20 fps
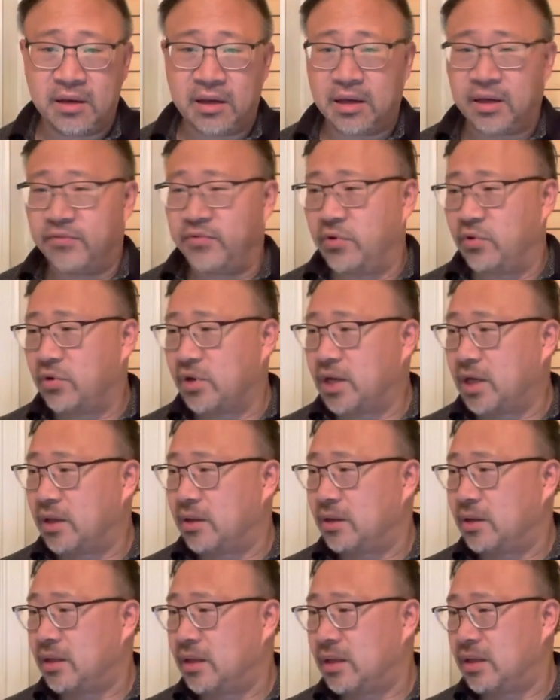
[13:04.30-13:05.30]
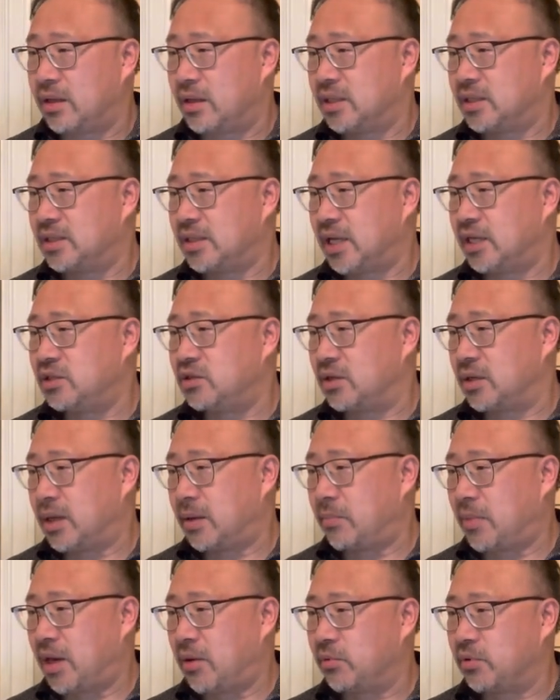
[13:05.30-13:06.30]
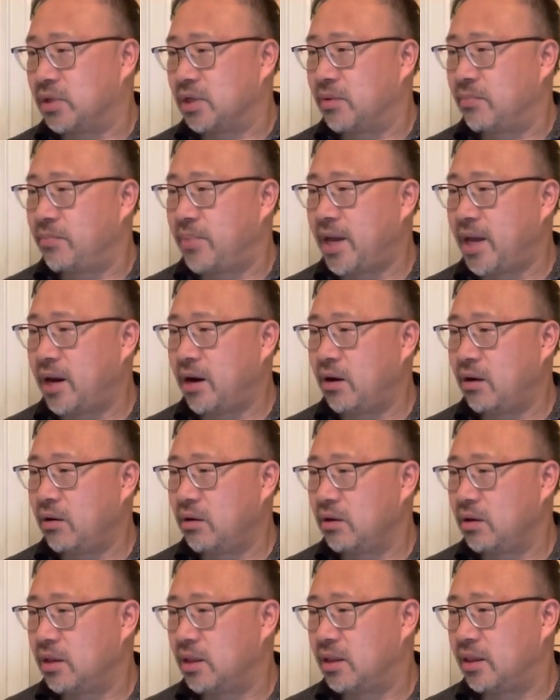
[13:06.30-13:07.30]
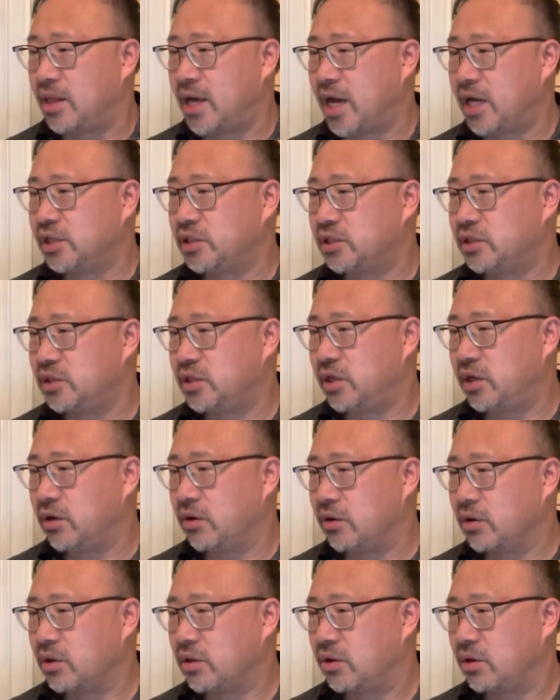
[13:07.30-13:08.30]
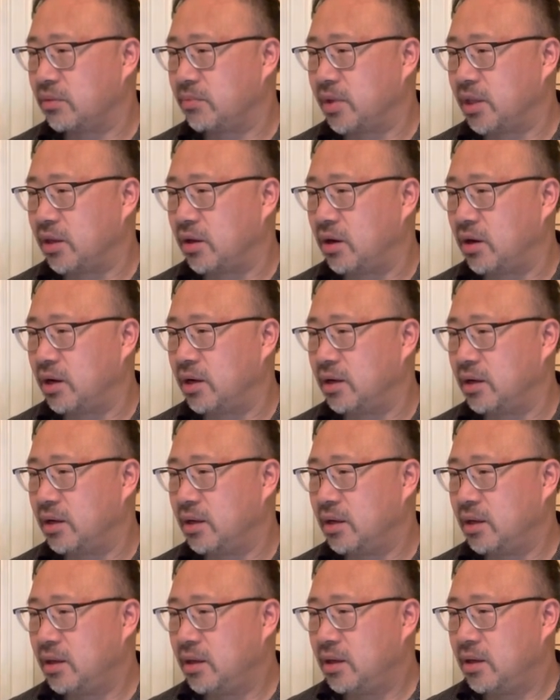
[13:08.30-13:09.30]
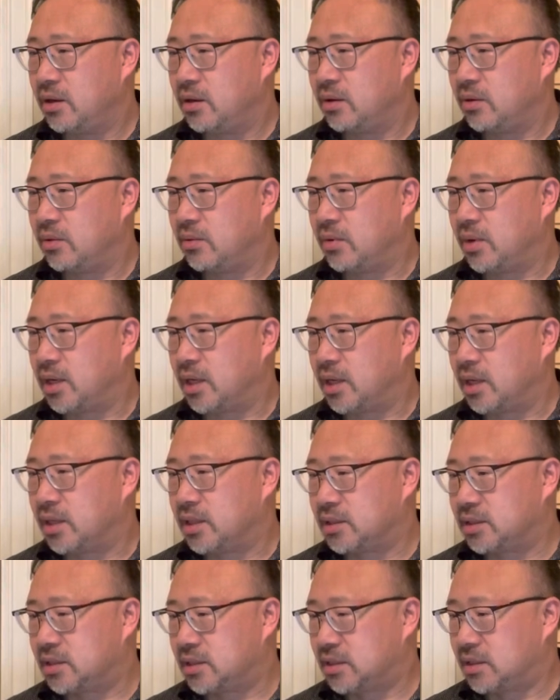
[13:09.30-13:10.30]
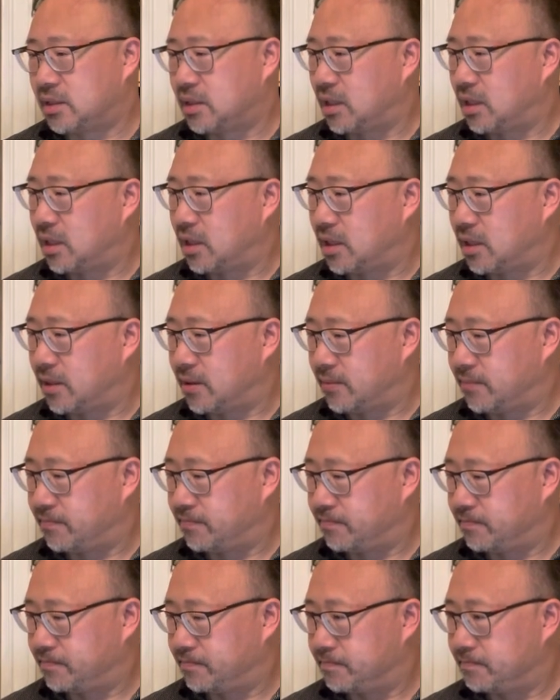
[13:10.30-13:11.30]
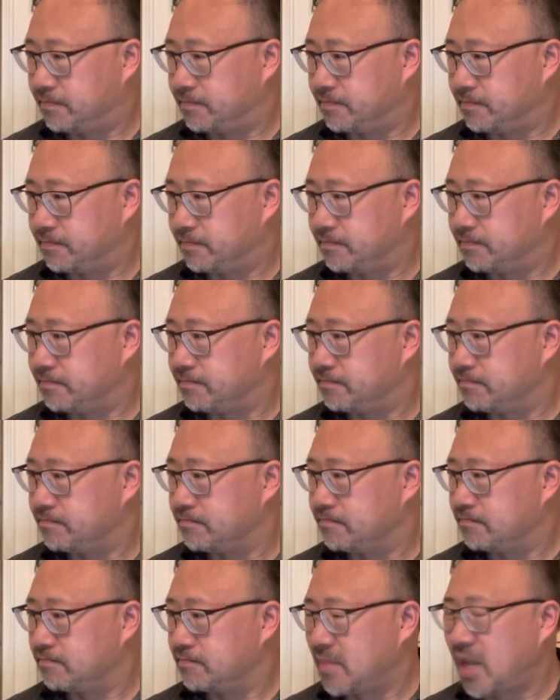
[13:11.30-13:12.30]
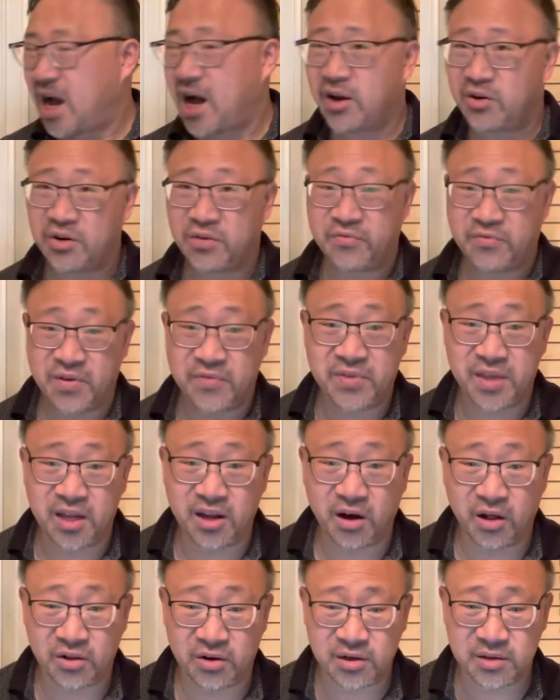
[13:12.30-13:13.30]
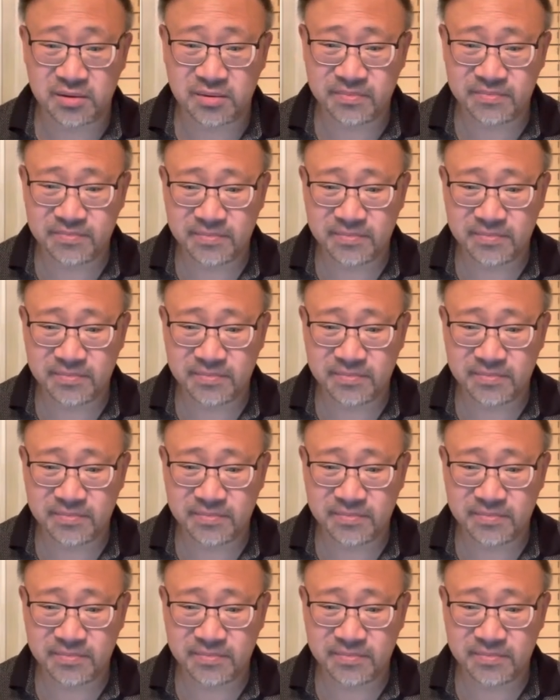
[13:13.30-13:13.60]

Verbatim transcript: if you look at, uh, it's nice to be able to compare. Last year, Clerc Milon was um, hundred fifty dollars.